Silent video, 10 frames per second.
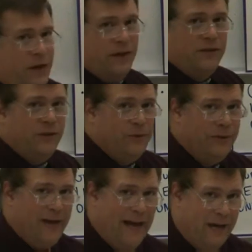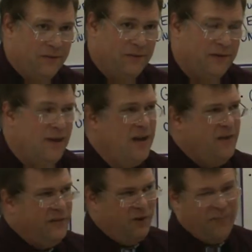and 2
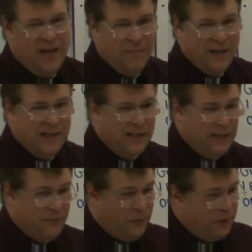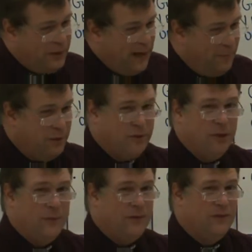guests. There may be a need for a couple of
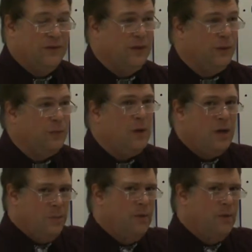groups of 2,